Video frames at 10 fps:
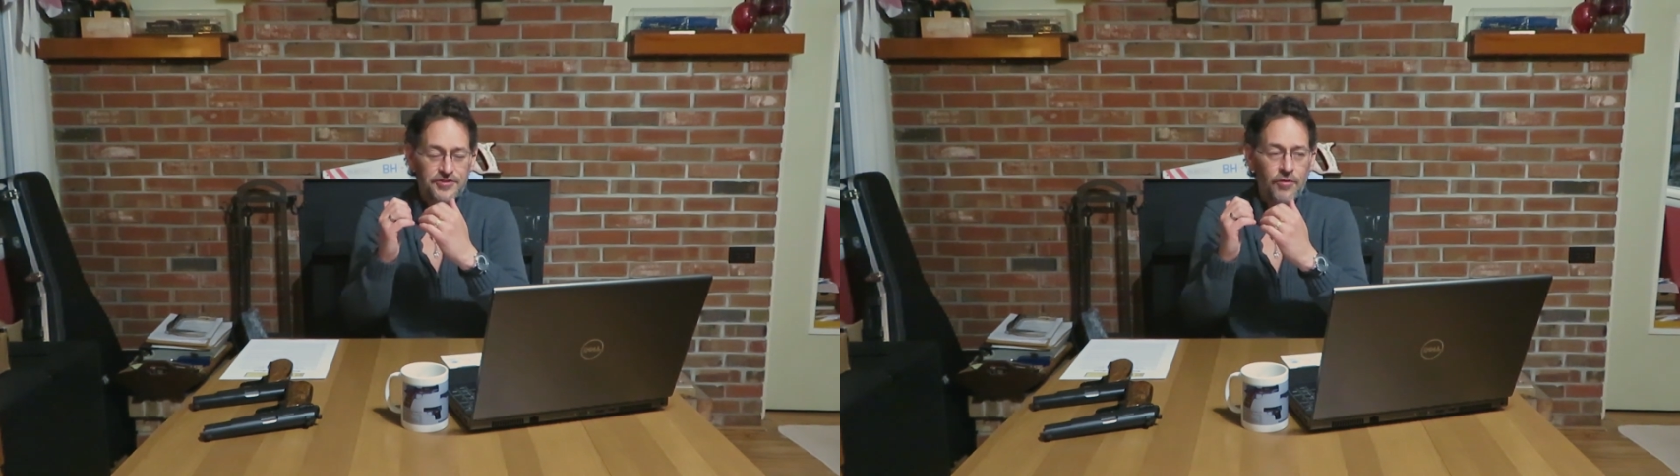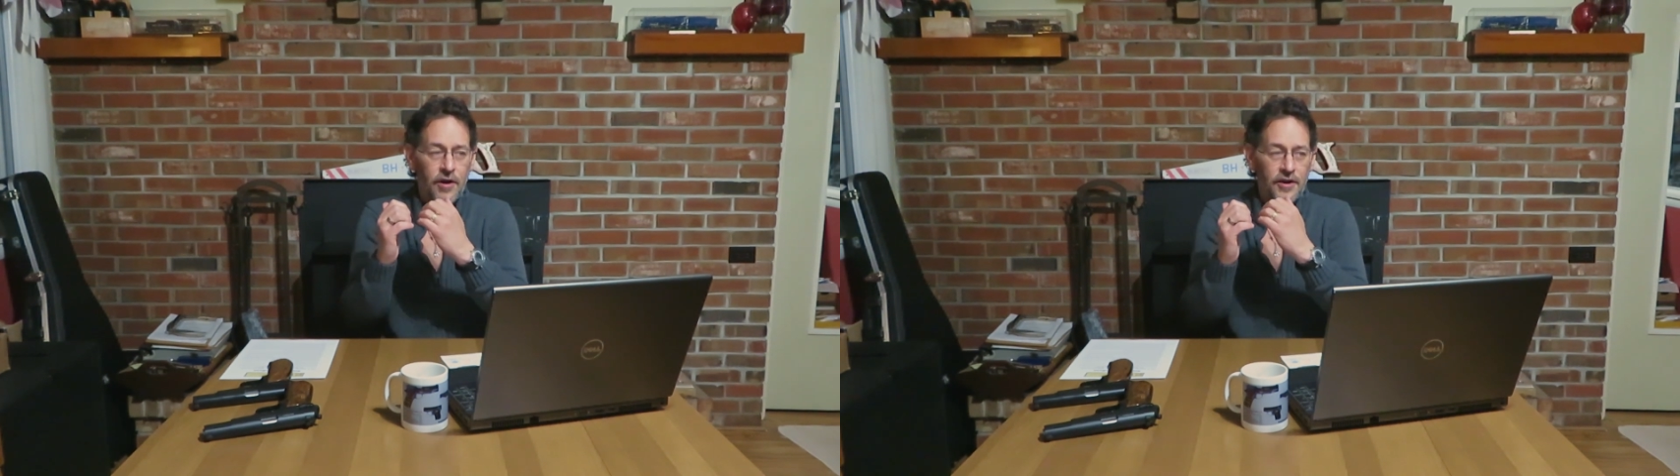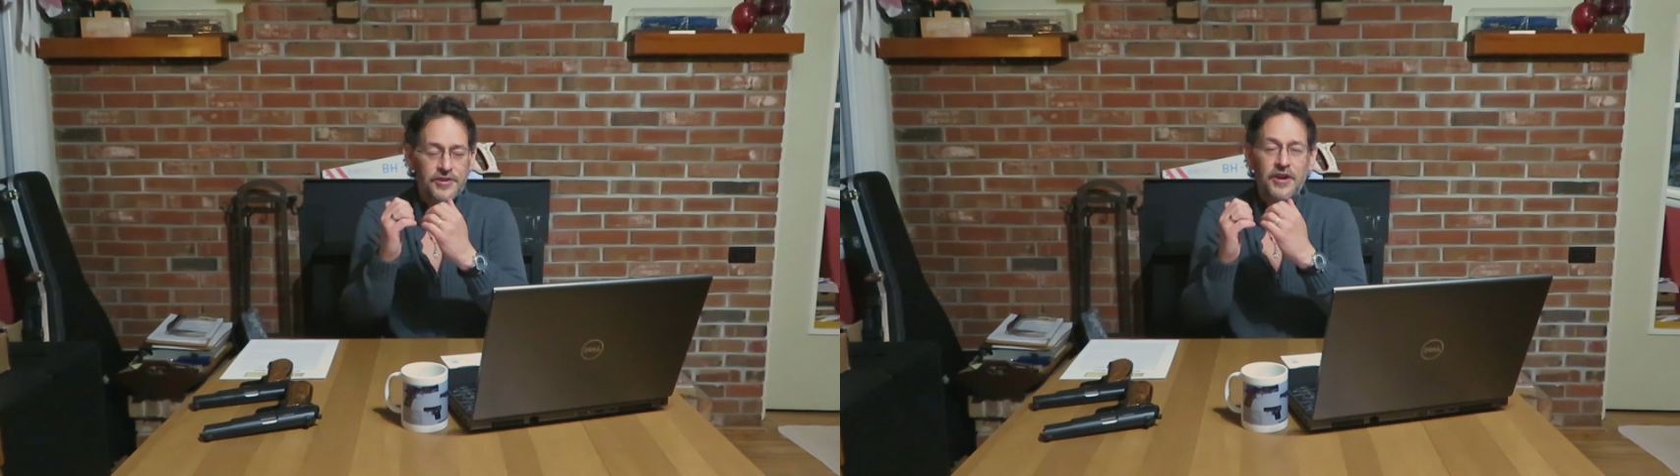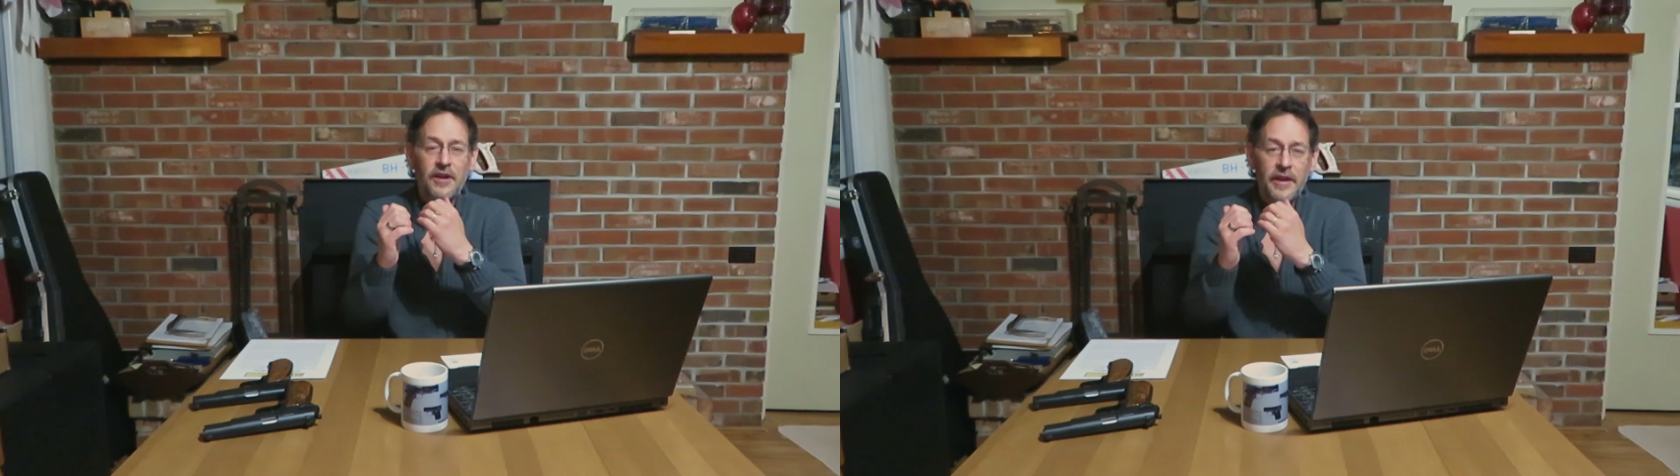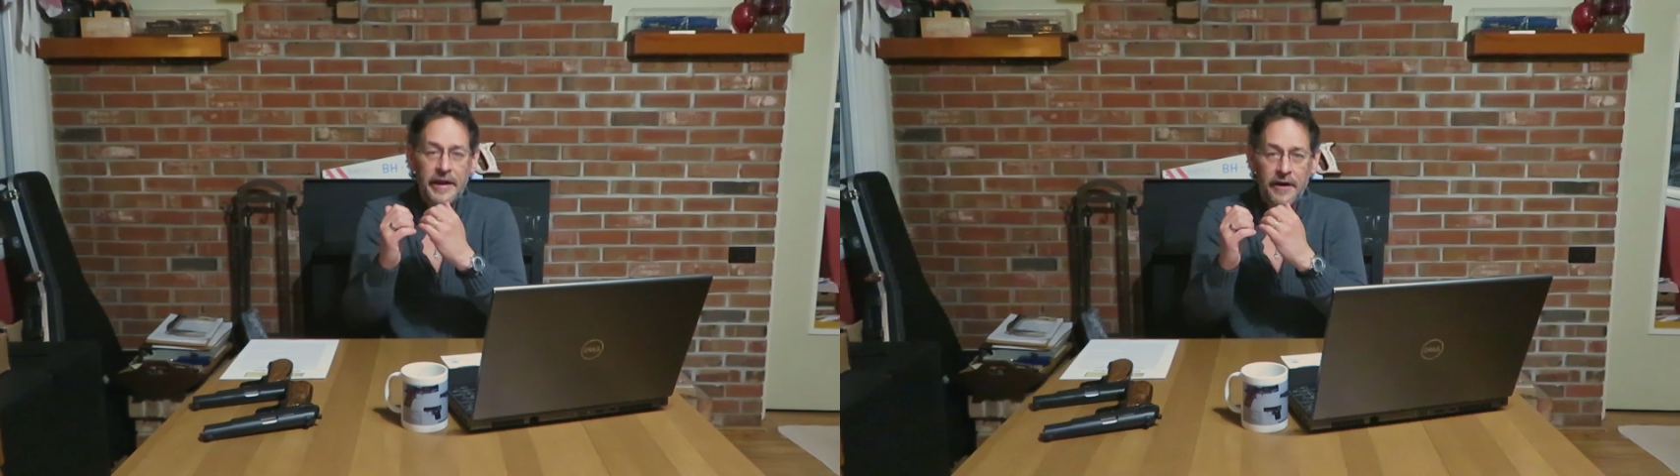so hard to
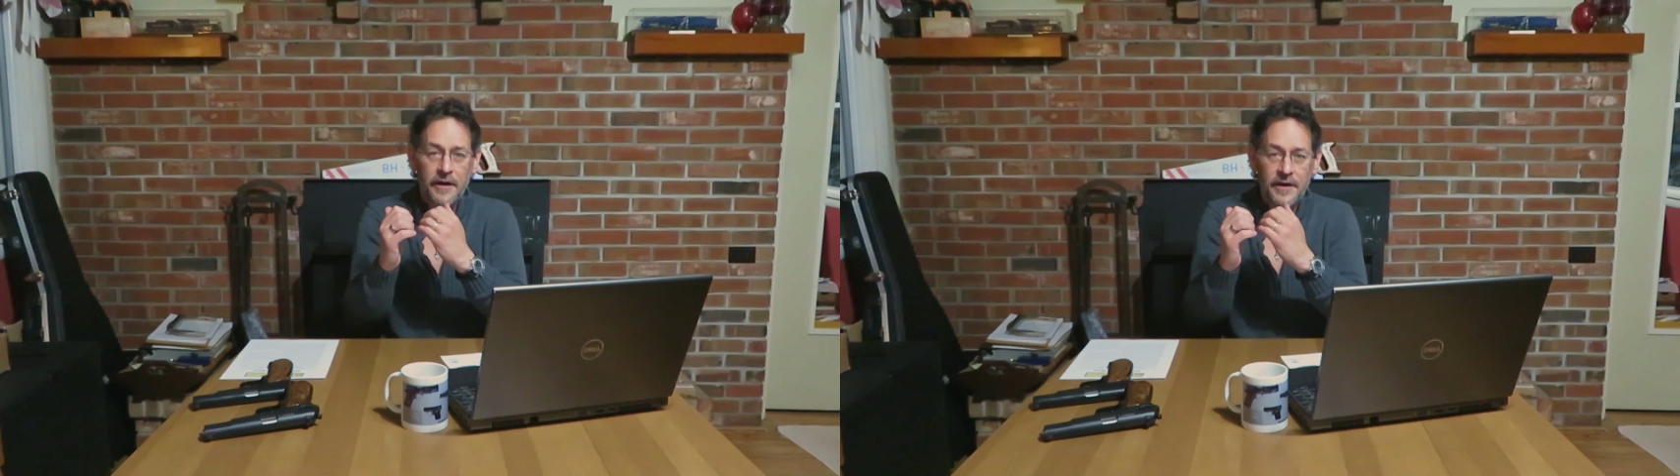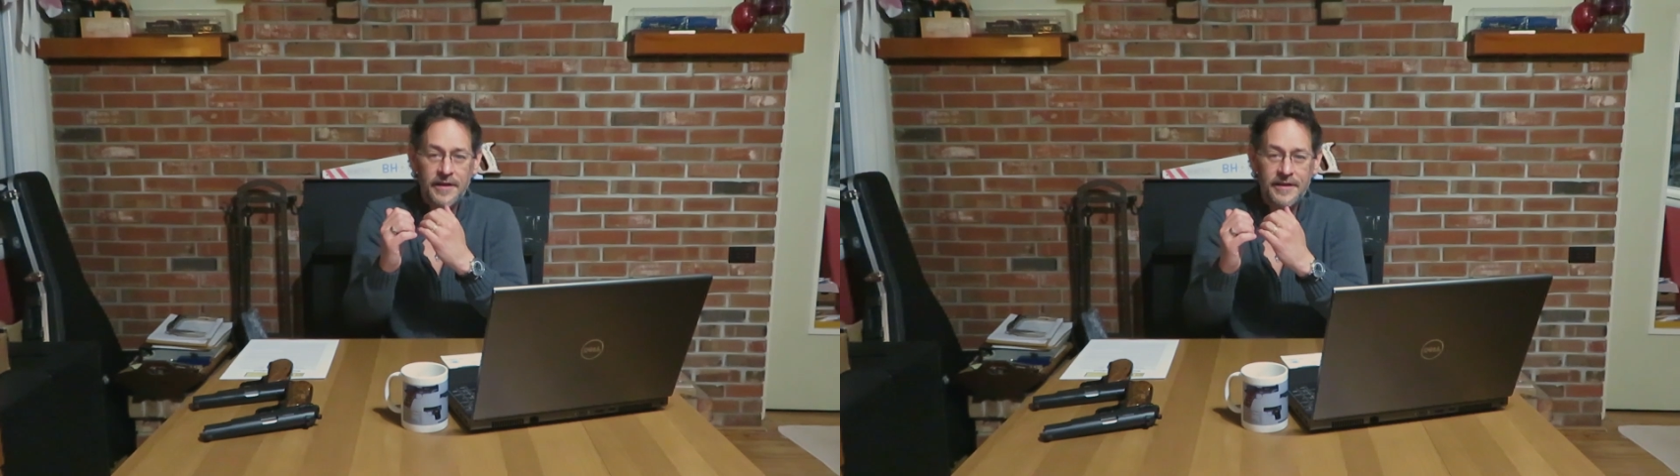clear